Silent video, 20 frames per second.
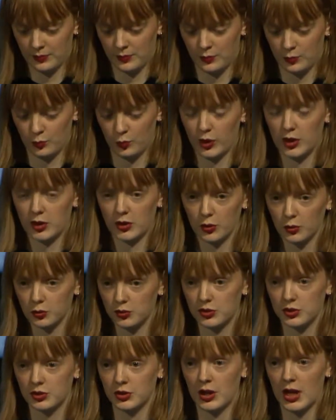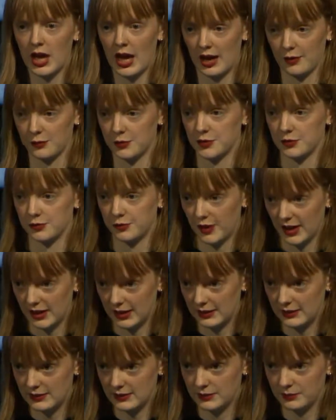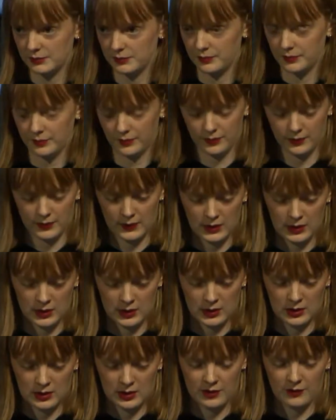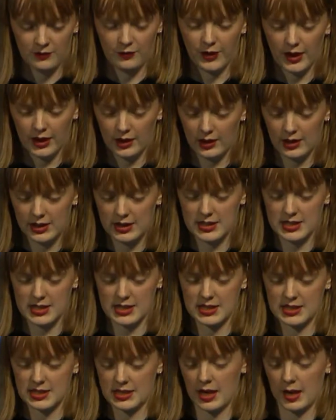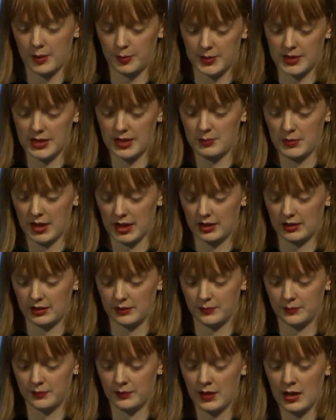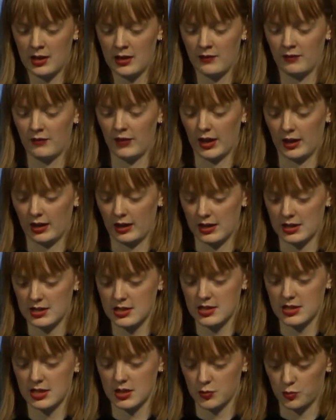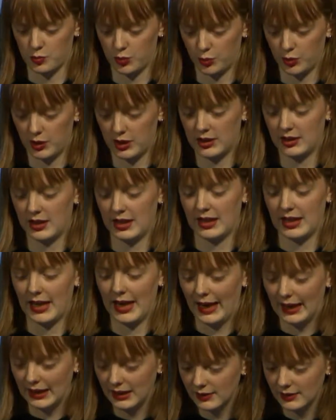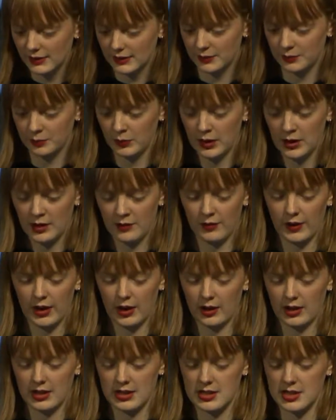We don't have to fight. Violence is an epidemic. Violence is rooted in hate. Violence